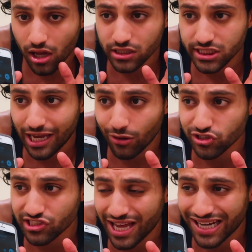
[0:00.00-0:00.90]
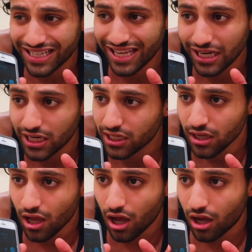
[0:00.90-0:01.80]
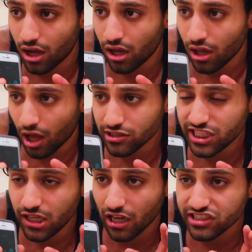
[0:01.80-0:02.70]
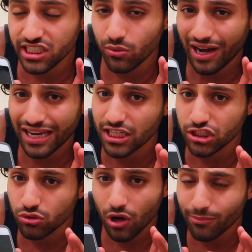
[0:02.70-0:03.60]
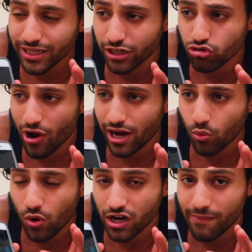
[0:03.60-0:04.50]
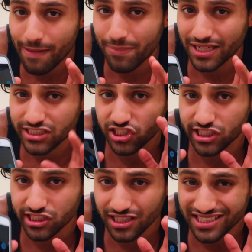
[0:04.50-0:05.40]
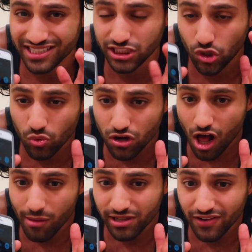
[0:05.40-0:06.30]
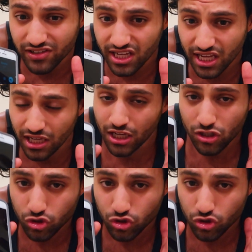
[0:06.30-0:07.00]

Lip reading: Honestly, I was just kind of kidding. I'll see what I can do. I'm gonna try to work my best. Just listen, don't call me every day.